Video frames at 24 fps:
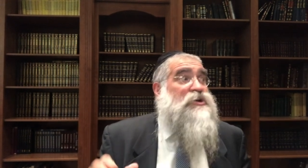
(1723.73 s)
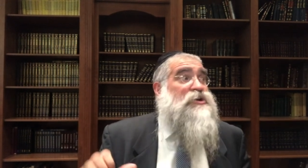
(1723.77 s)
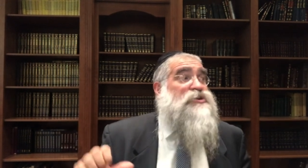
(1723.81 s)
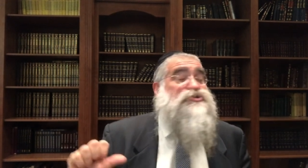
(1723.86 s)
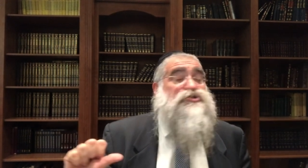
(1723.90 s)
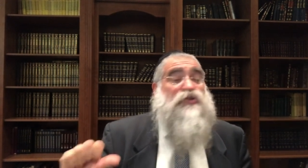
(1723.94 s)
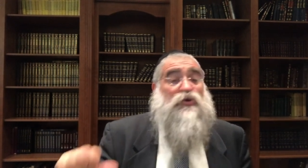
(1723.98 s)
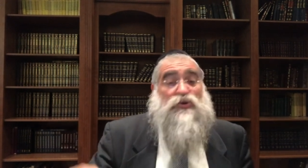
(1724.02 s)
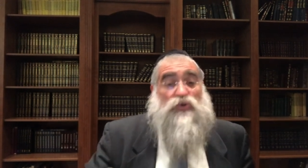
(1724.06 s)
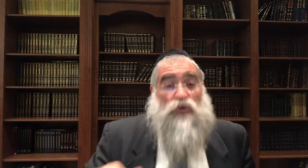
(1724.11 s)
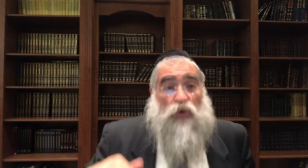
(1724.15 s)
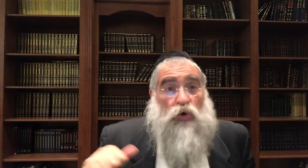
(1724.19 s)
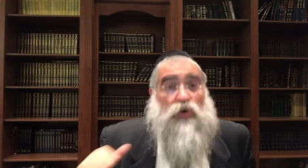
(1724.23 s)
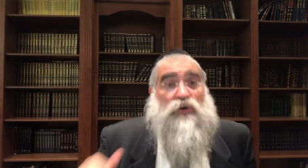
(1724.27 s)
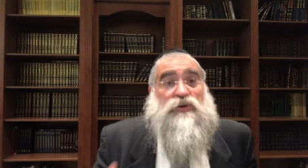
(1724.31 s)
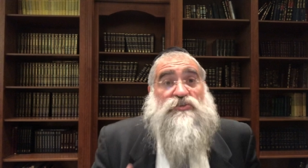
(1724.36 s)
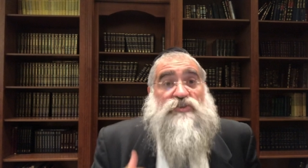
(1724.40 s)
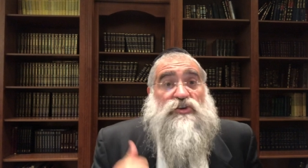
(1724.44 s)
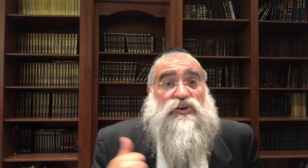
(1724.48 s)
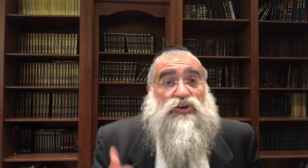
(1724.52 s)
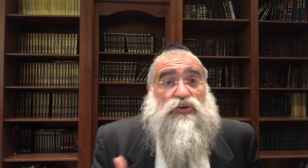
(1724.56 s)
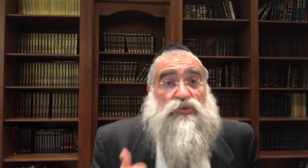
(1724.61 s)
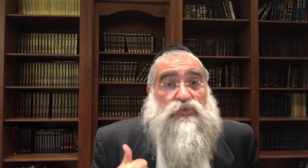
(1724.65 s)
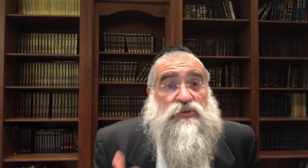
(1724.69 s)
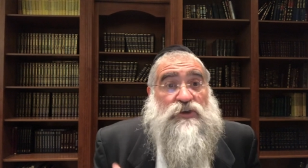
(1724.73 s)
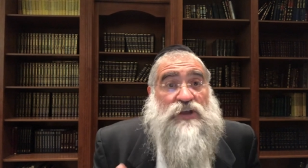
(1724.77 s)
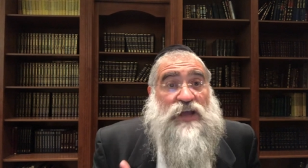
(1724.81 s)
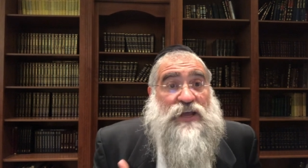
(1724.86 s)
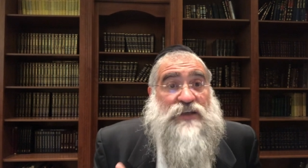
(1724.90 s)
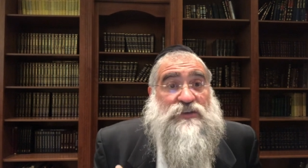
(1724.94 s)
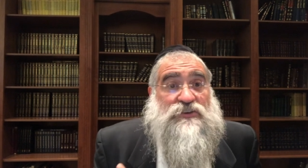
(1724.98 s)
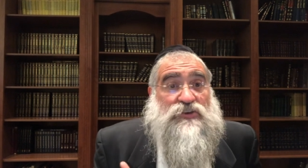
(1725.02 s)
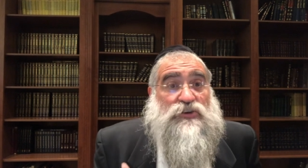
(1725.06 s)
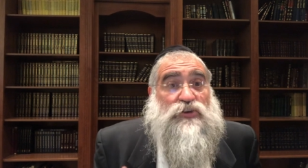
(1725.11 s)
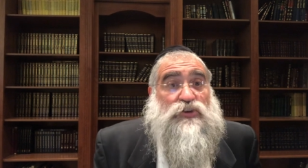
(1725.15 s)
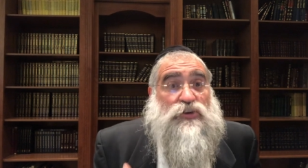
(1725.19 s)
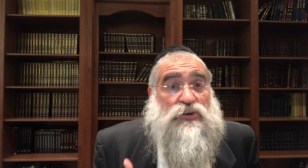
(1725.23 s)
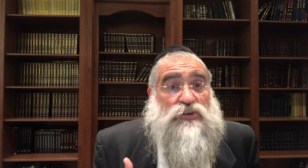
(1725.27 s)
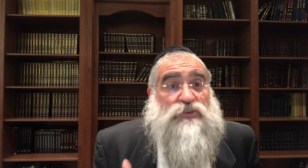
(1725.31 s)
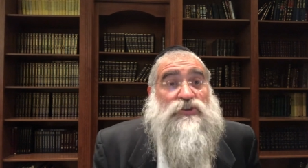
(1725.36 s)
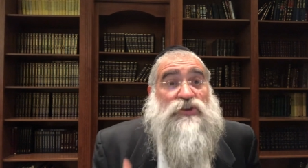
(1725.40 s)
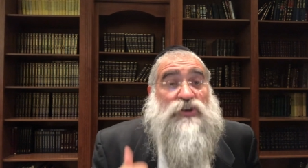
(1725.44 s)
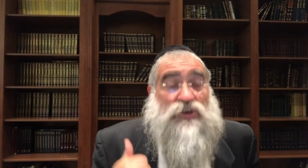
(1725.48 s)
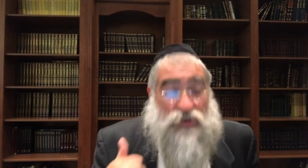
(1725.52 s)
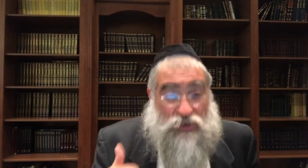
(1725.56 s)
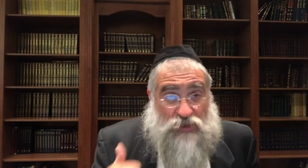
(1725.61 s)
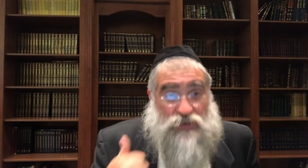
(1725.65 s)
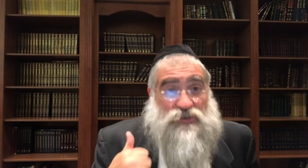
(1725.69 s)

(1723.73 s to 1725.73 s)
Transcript: So in order to create the, the,